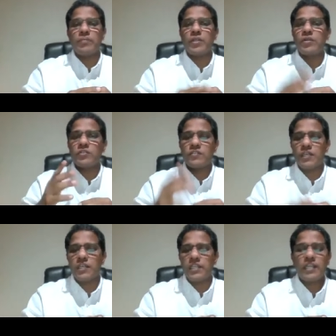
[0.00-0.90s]
Because
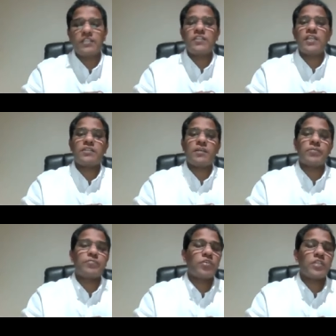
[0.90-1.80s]
uh, in Isaiah
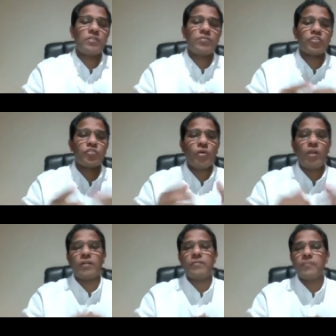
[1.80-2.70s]
chapter 14, verse 12,